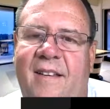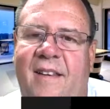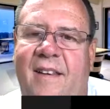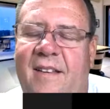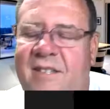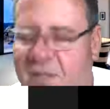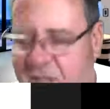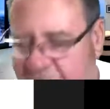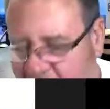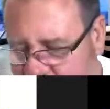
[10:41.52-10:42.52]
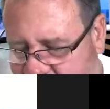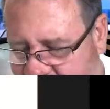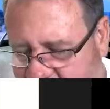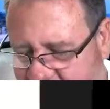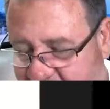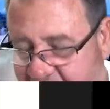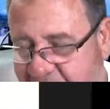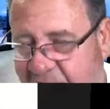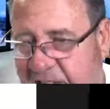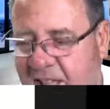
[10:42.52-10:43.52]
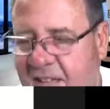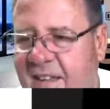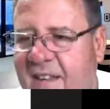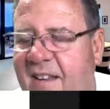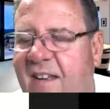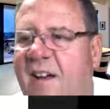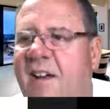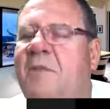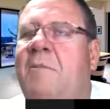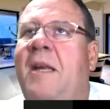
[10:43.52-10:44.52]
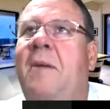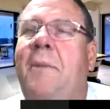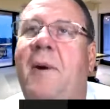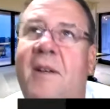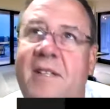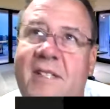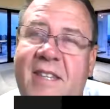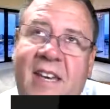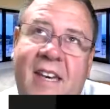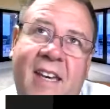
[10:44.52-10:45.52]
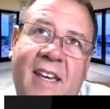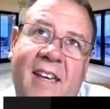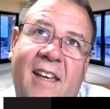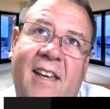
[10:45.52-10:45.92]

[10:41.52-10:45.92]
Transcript: Yeah. So tell me this on the menopause thing.